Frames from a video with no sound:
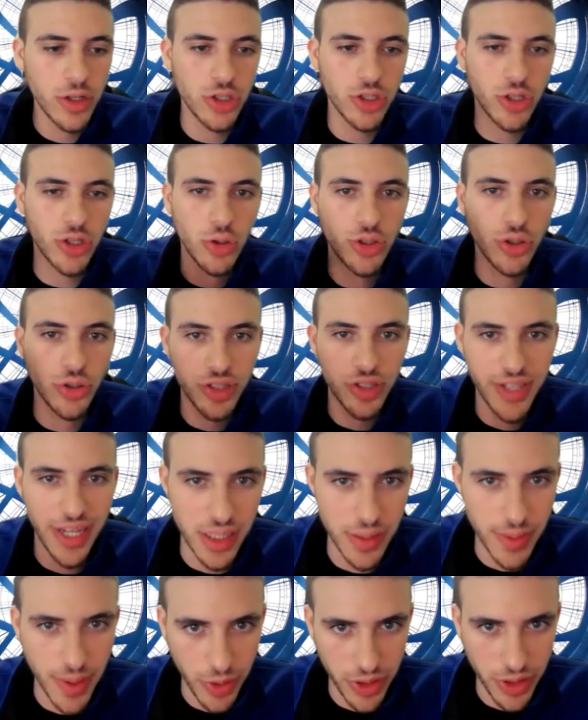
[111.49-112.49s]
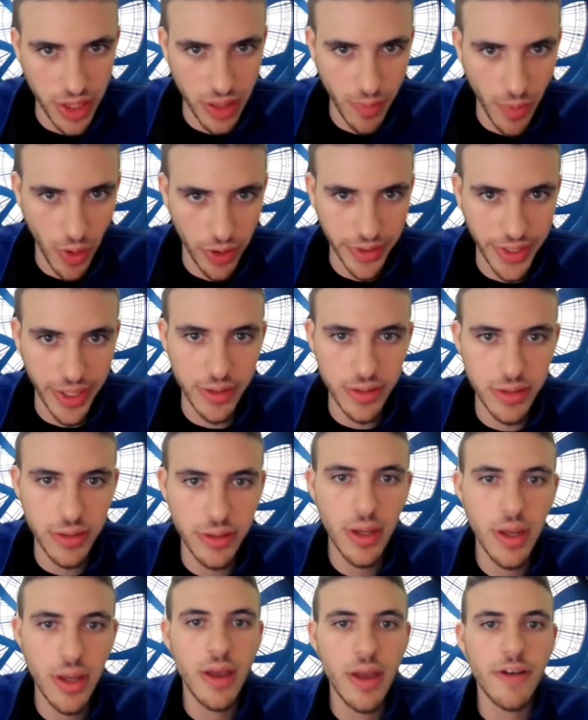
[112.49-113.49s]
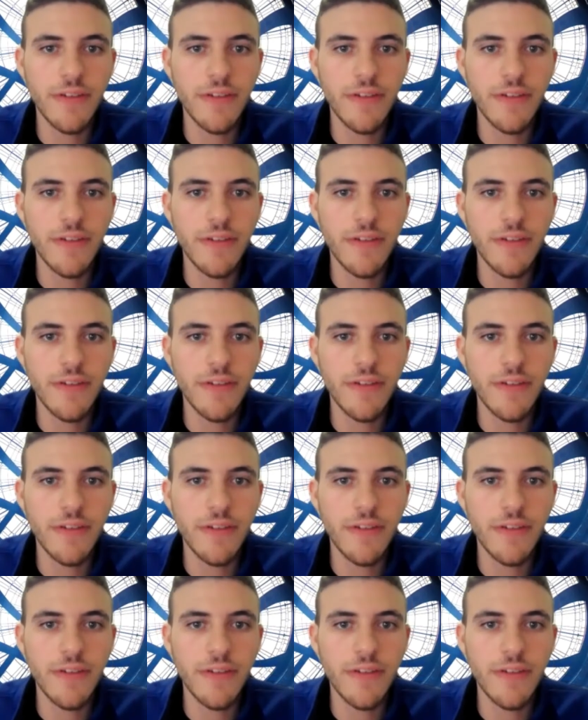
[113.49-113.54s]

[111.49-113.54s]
social sentiment within the markets,